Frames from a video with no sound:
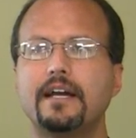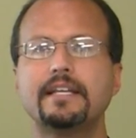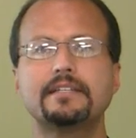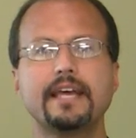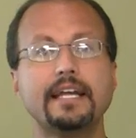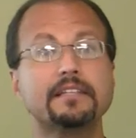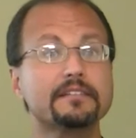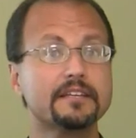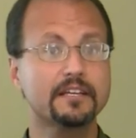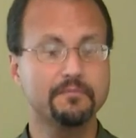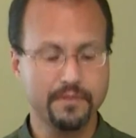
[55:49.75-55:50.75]

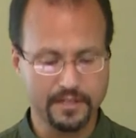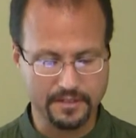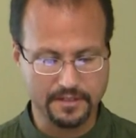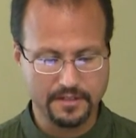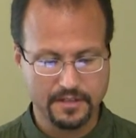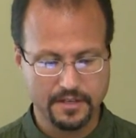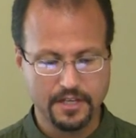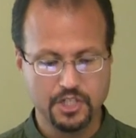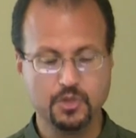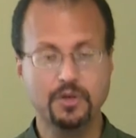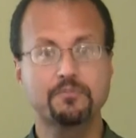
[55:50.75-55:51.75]
intensely committed
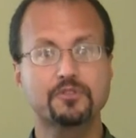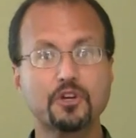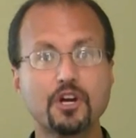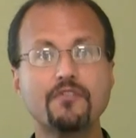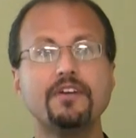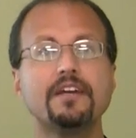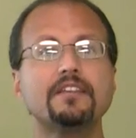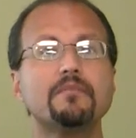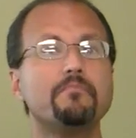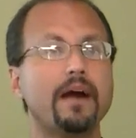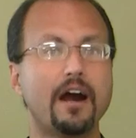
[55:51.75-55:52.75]
to observing
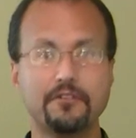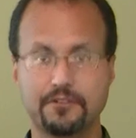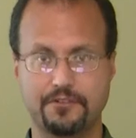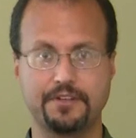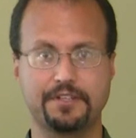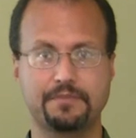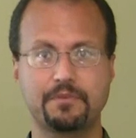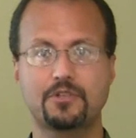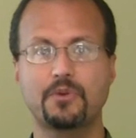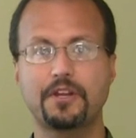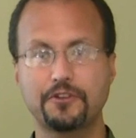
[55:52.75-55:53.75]
the boundaries
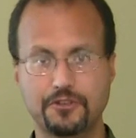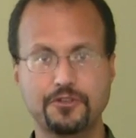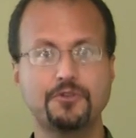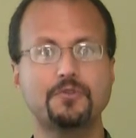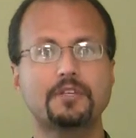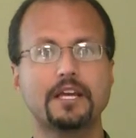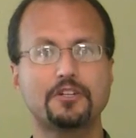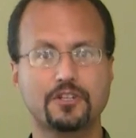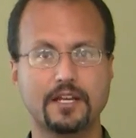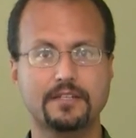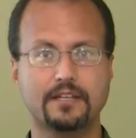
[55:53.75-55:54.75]
between Jews and
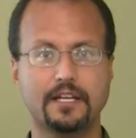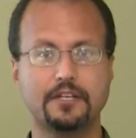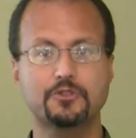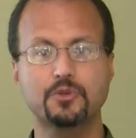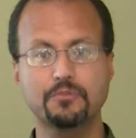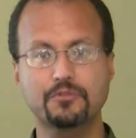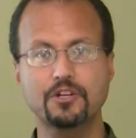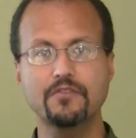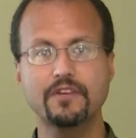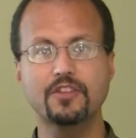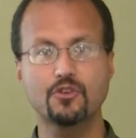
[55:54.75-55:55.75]
Gentiles, to
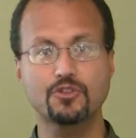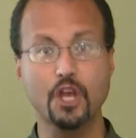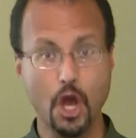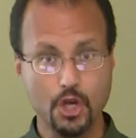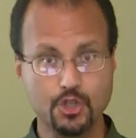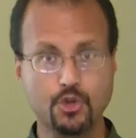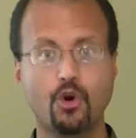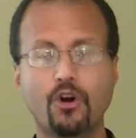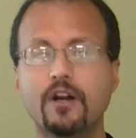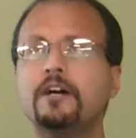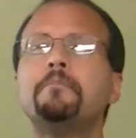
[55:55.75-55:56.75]
observing those
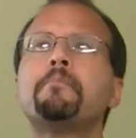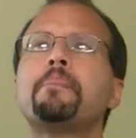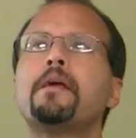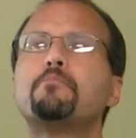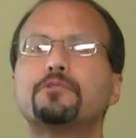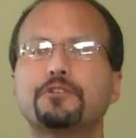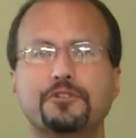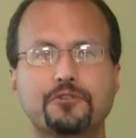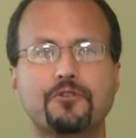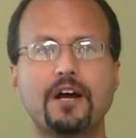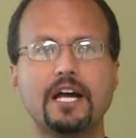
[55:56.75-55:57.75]

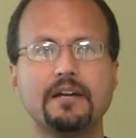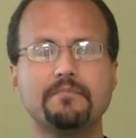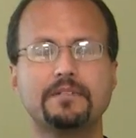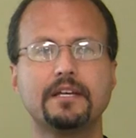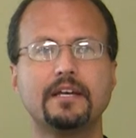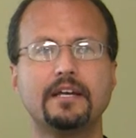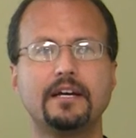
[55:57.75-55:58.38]
Torah-prescribed